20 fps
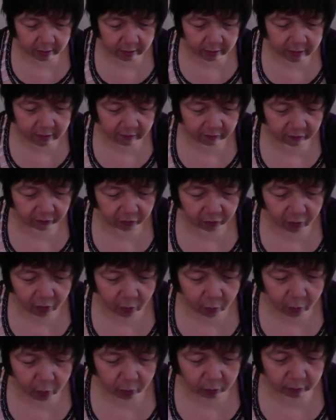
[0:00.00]
the straw
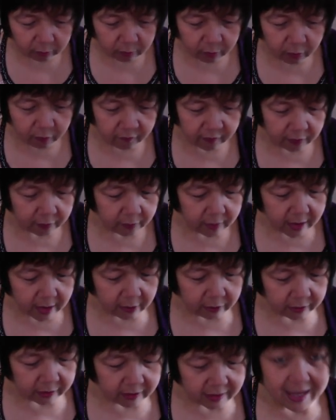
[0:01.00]
won't move
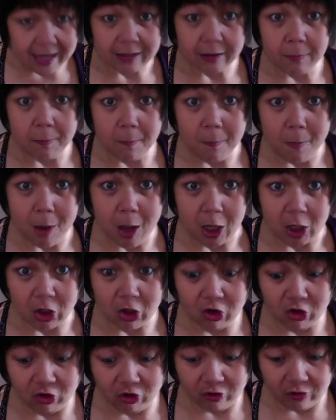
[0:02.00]
around that
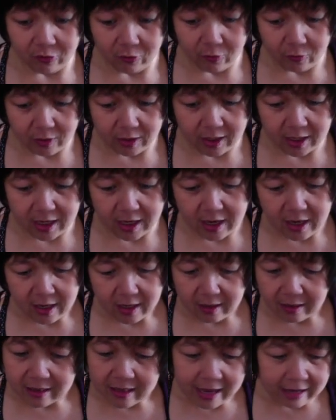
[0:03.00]
much. Okay,
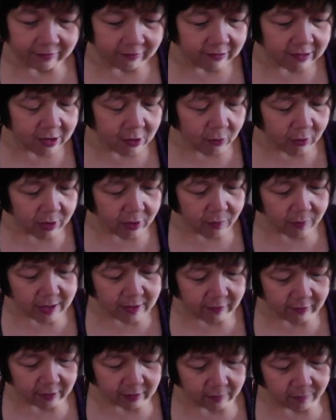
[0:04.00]
that's the only
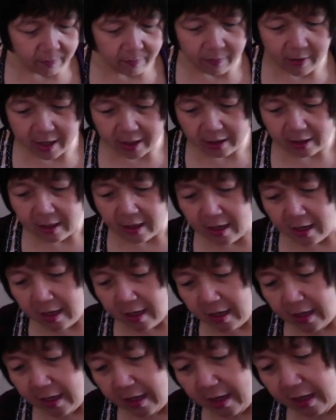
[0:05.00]
reason. But
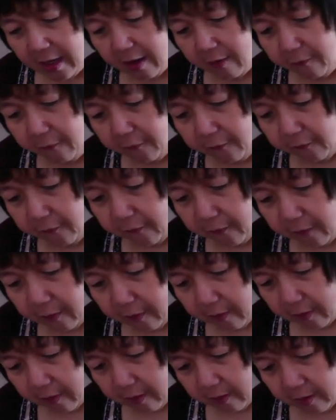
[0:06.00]
if
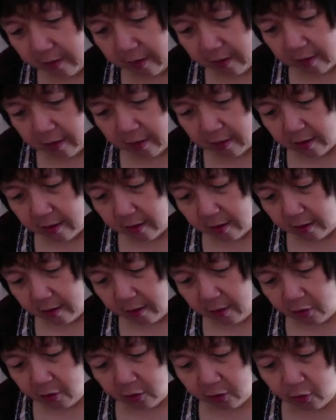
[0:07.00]

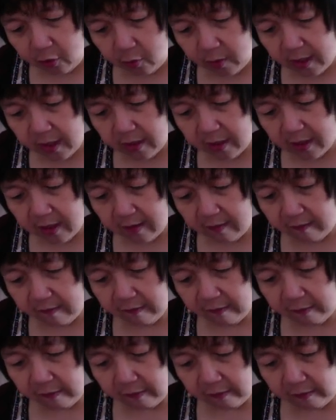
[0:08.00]
you're doing
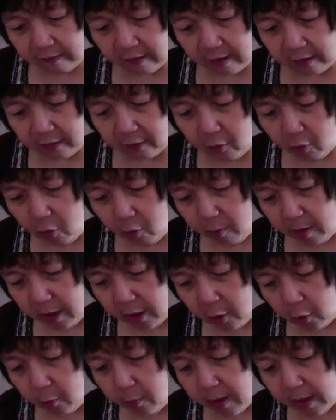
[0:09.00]
this at home and
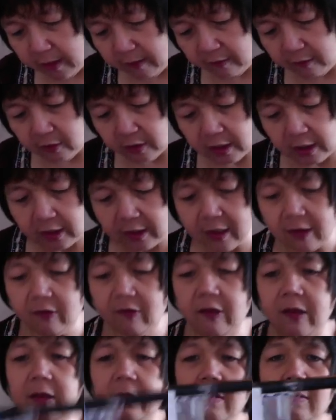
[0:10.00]
nobody's gonna touch
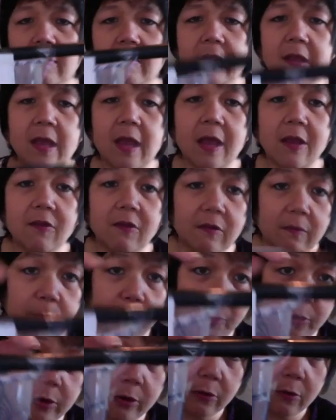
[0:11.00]
it, see, I just
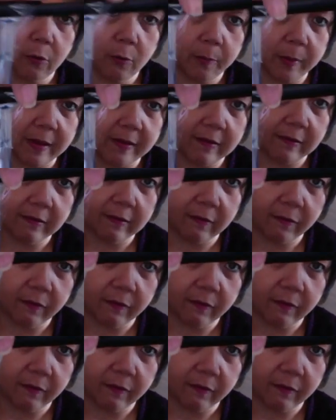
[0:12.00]
put 2 pieces of